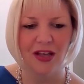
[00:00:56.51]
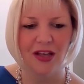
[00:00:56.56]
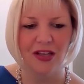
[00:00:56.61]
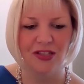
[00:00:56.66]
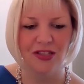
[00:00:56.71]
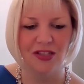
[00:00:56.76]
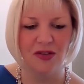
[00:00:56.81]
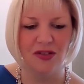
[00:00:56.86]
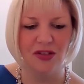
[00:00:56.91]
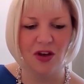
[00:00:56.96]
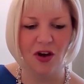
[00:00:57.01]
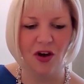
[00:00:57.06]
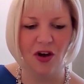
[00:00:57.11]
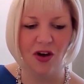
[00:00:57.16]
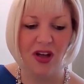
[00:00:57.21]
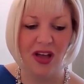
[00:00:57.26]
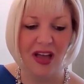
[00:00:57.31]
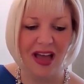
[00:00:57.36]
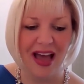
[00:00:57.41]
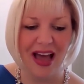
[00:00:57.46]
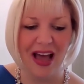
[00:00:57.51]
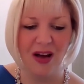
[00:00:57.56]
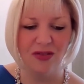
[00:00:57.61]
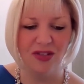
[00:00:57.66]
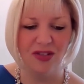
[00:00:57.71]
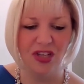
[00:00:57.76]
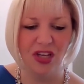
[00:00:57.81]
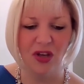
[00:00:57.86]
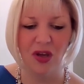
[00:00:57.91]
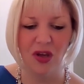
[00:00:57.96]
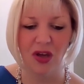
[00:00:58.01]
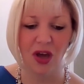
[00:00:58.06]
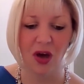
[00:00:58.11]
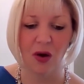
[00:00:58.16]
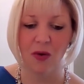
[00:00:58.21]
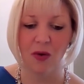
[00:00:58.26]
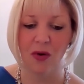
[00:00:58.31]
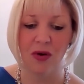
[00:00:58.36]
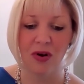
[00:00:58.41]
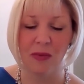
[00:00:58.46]
So Scott, how do you
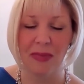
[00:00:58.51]
go